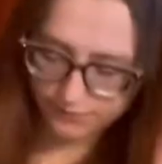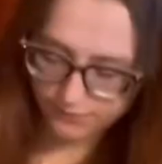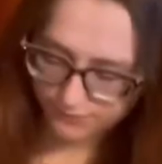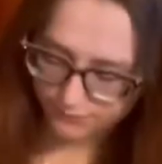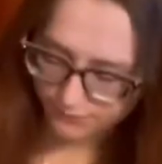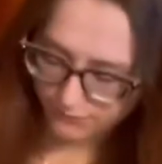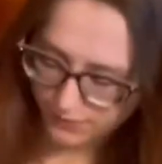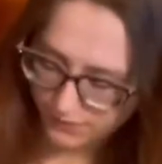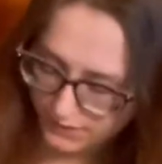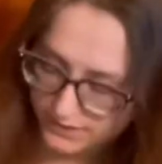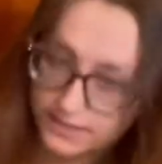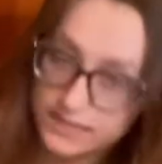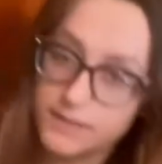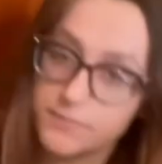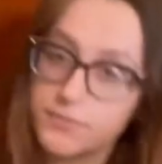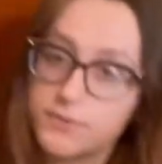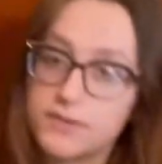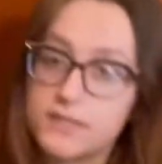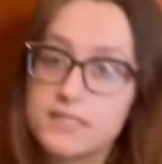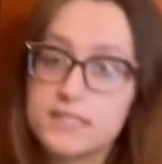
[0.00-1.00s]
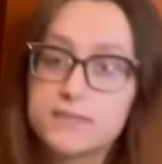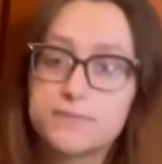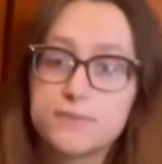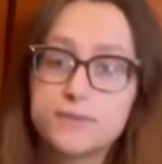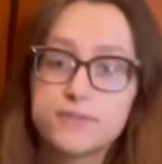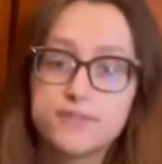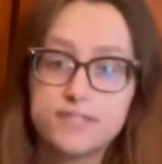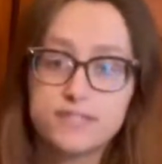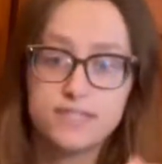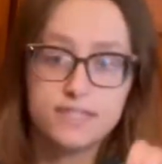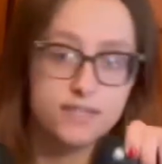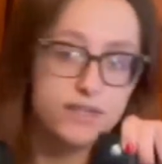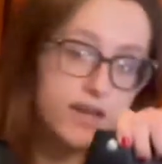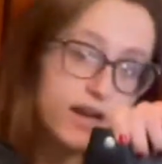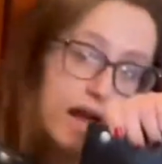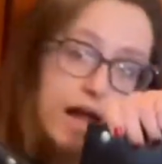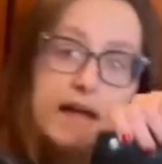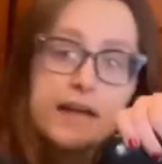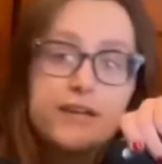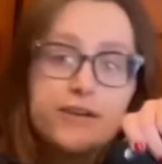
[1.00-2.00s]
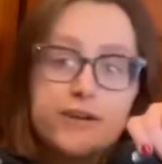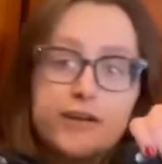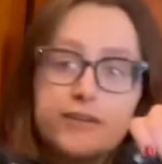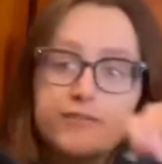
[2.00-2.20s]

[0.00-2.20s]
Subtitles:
for example, these boots here, I know I